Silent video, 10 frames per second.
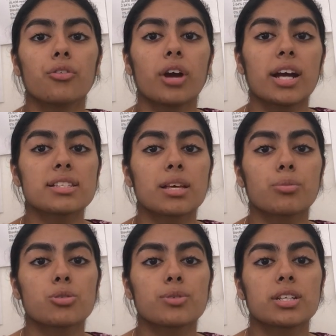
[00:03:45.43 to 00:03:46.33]
For our
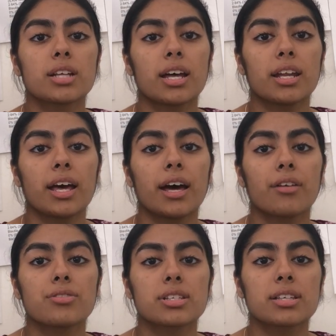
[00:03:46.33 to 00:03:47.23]
samples, we did not
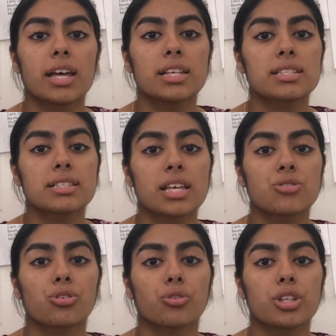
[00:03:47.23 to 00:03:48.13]
have any
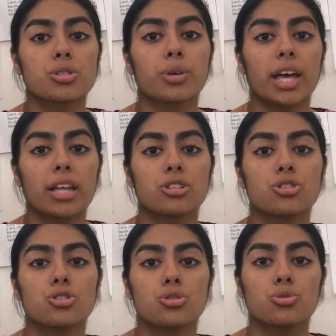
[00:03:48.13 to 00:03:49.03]
successful reads, so we had
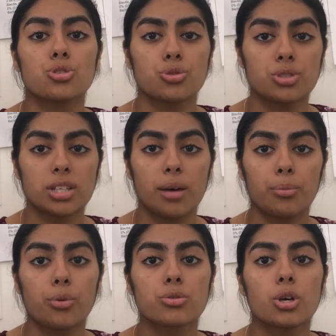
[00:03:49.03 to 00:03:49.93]
to choose new
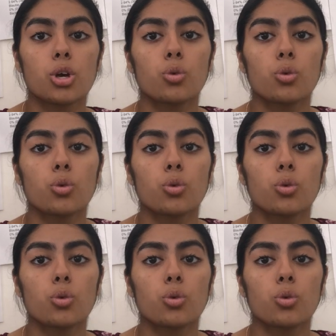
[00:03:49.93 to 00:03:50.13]
samples.